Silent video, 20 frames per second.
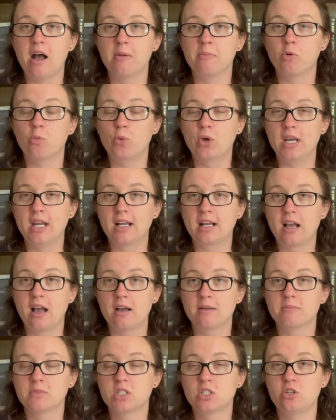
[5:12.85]
When it
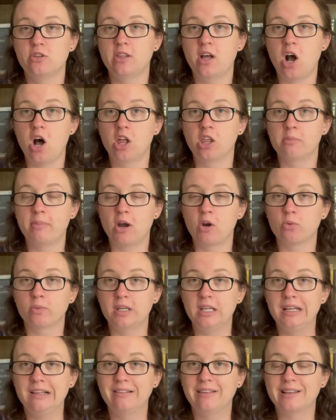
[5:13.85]
comes to the All About
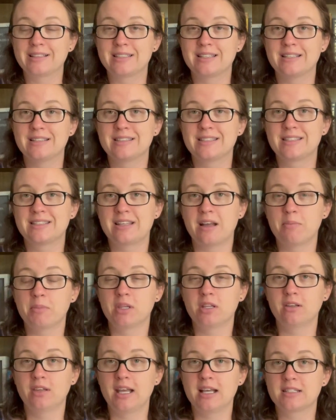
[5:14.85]
Reading lessons, some of
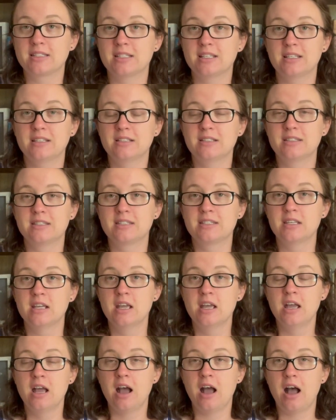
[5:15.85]
the lessons
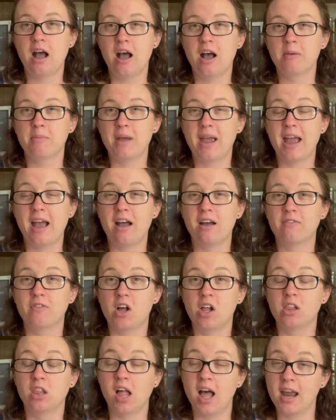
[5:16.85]
have
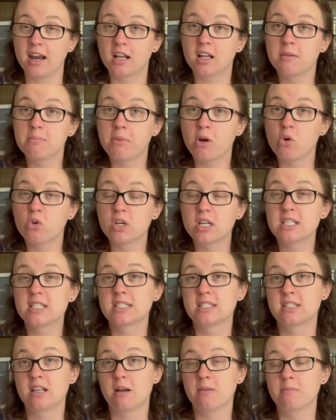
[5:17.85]
a lot of components,
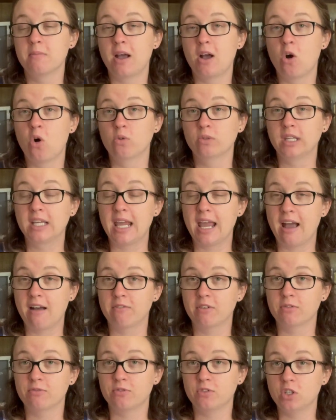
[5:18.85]
some only have
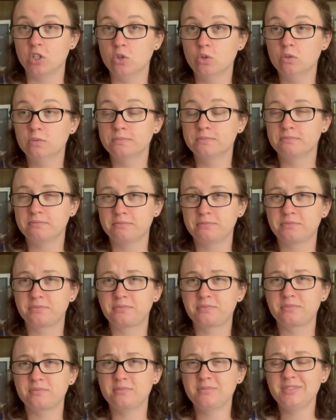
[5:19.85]
a few,
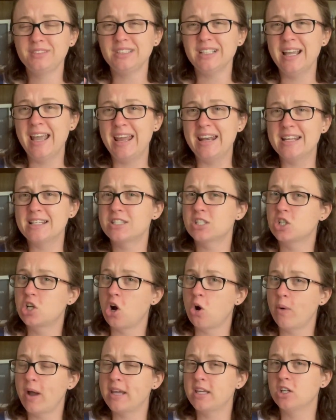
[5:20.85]
and it's
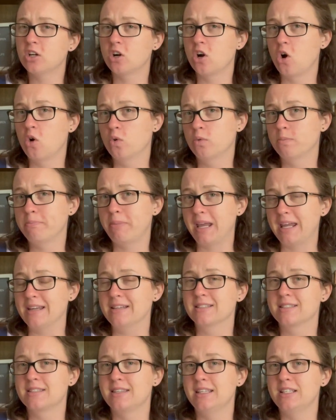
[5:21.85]
go at your own
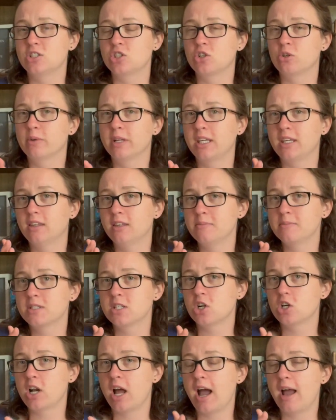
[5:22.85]
pace. These curriculums
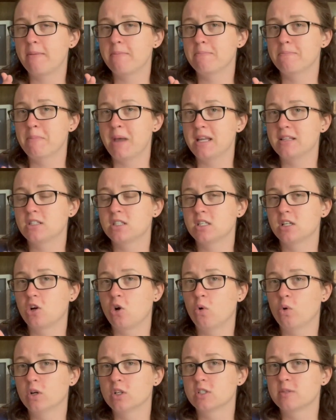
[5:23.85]
are not meant to
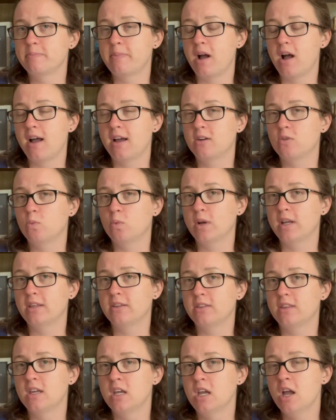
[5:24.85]
correspond
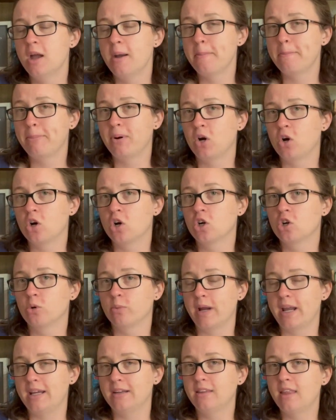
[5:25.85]
with per
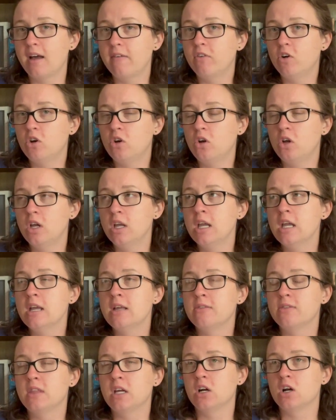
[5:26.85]
grade level.
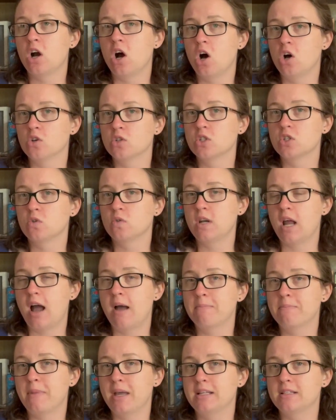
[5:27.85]
They're also
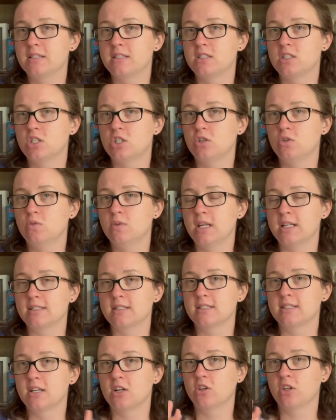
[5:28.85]
not meant to
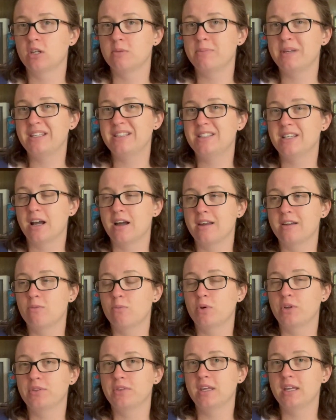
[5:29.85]
necessarily be done
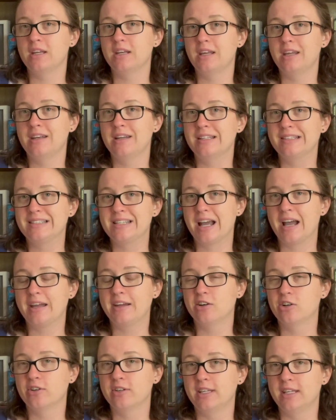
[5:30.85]
within an
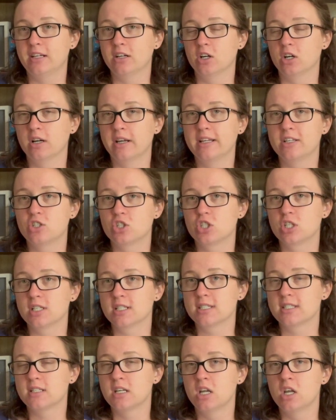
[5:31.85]
entire year. It's
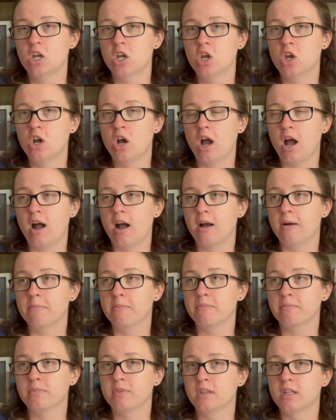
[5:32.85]
just
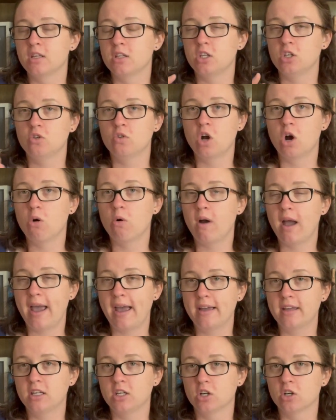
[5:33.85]
you go
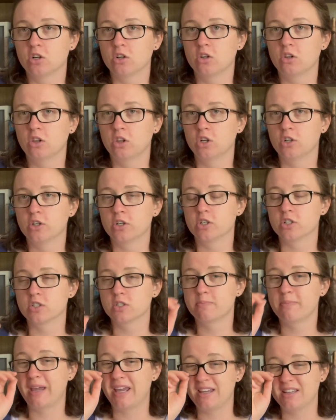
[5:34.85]
at your learner's
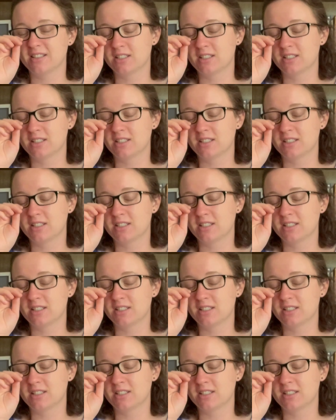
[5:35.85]
pace.